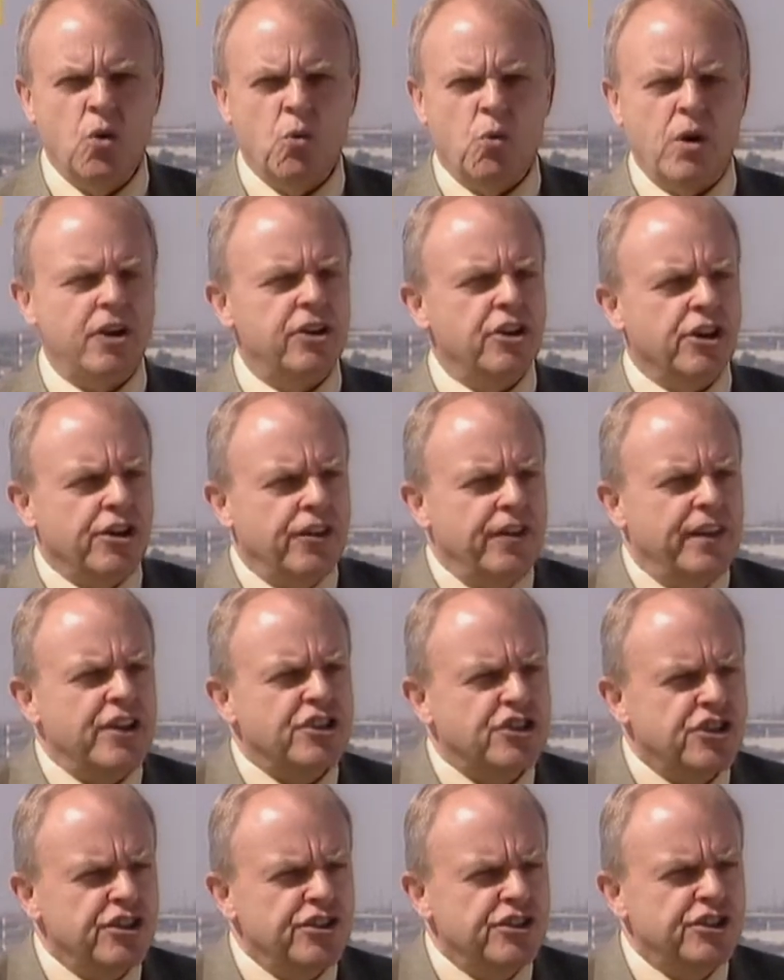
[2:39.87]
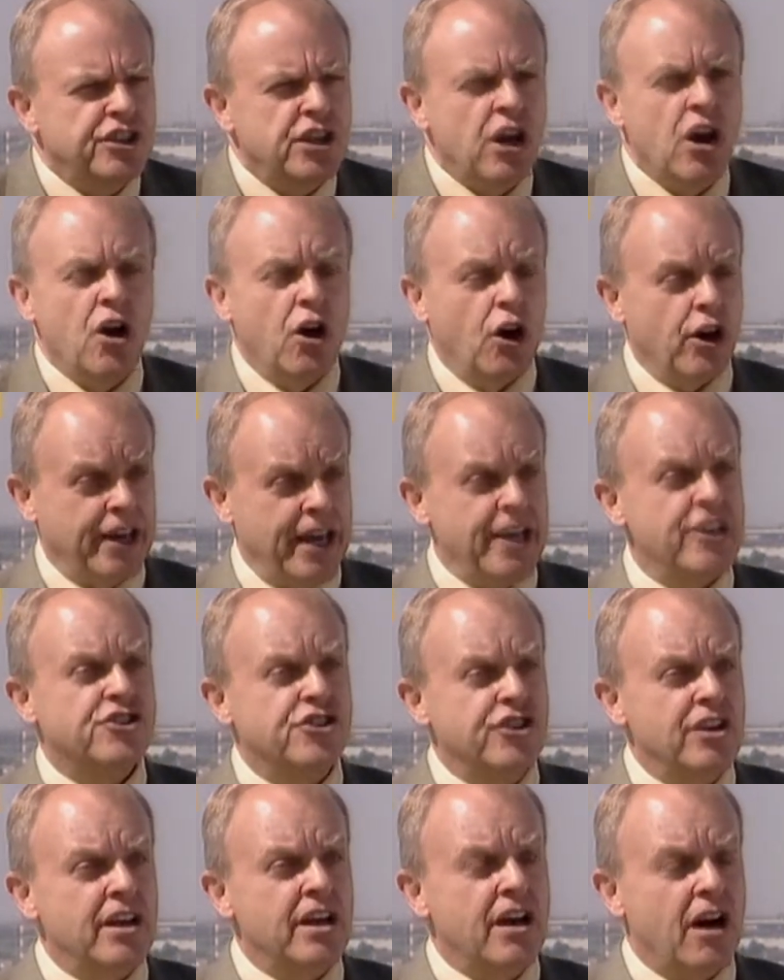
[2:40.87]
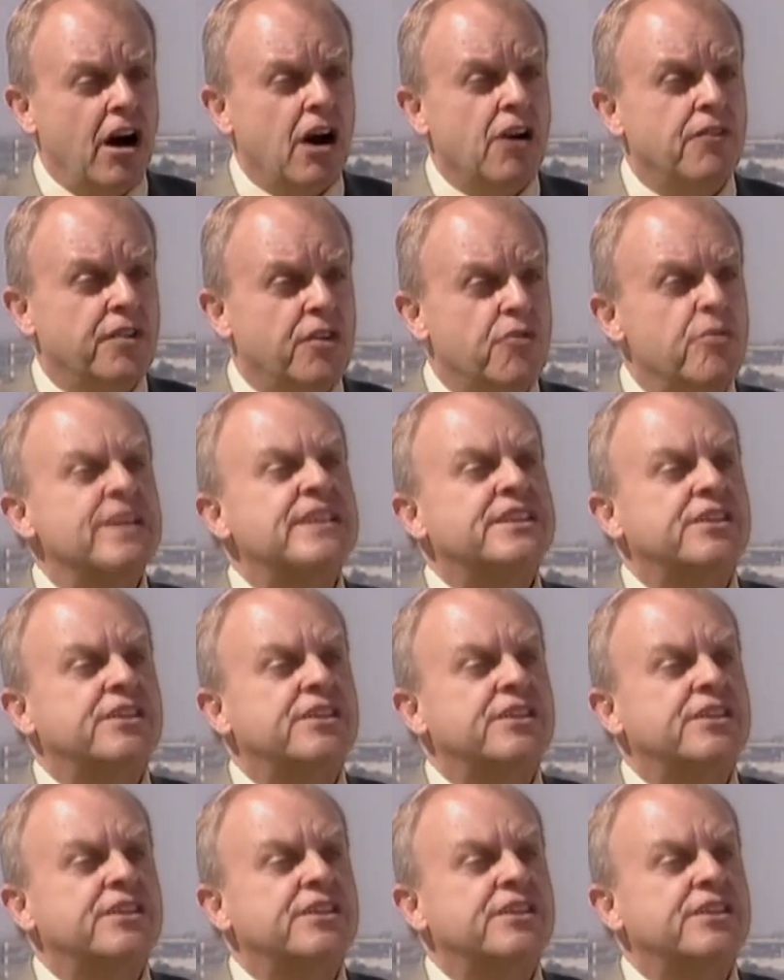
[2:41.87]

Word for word: where the conditions occasionally are very